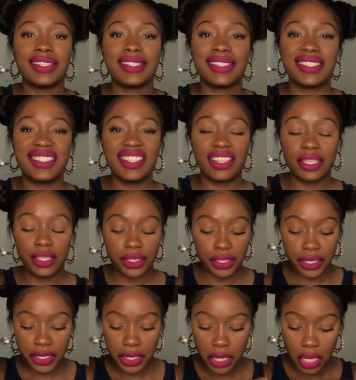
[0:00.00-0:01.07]

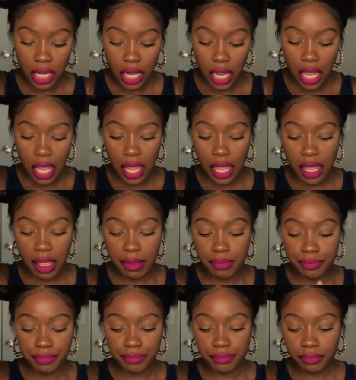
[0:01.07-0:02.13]
stickier.
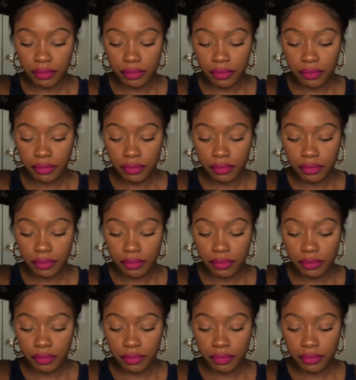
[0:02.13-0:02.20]
Um,